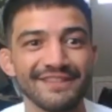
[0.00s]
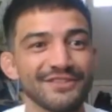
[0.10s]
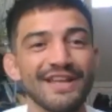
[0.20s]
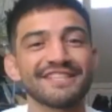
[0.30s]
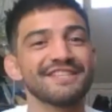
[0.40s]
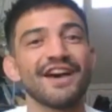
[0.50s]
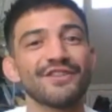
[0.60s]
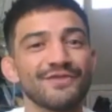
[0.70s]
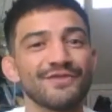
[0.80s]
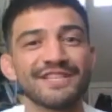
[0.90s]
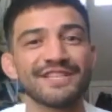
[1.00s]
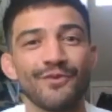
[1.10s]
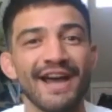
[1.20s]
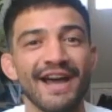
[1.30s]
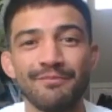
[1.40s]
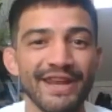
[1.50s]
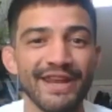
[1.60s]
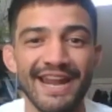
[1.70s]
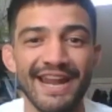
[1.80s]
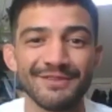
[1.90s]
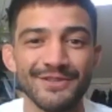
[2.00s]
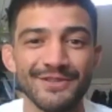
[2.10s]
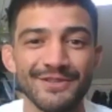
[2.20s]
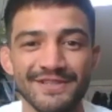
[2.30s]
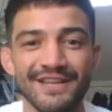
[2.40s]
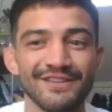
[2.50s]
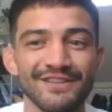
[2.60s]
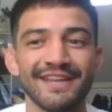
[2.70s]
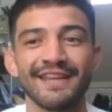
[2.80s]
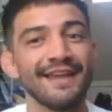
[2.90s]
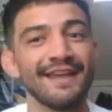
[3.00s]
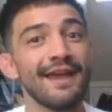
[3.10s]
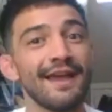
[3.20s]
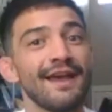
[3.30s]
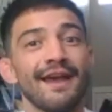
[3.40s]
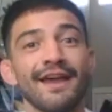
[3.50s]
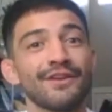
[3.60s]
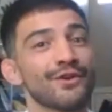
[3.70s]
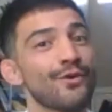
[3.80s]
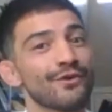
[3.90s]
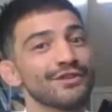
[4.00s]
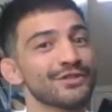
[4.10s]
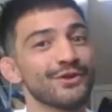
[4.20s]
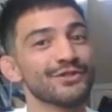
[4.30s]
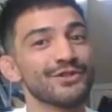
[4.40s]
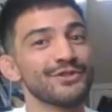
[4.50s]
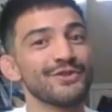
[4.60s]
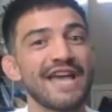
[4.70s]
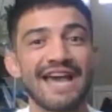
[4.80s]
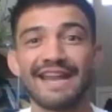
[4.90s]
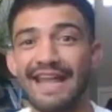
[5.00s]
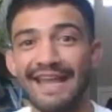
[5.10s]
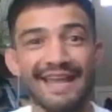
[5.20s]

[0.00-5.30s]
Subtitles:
And so that's another reason why I pointed at him too. Cause I was like, your corner just told you to do that.